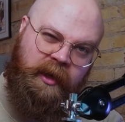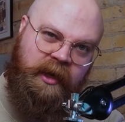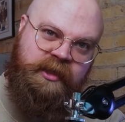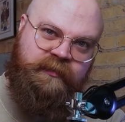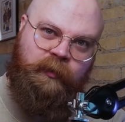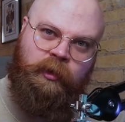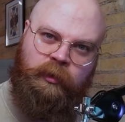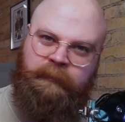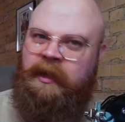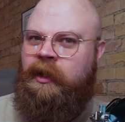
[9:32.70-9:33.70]
case for
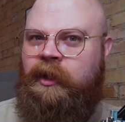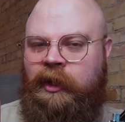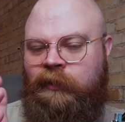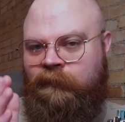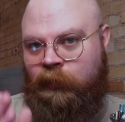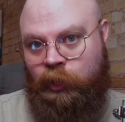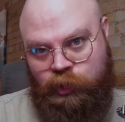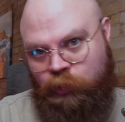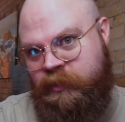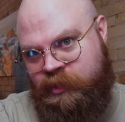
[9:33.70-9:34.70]
her being a
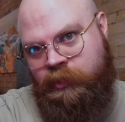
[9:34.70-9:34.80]
furniture wizard.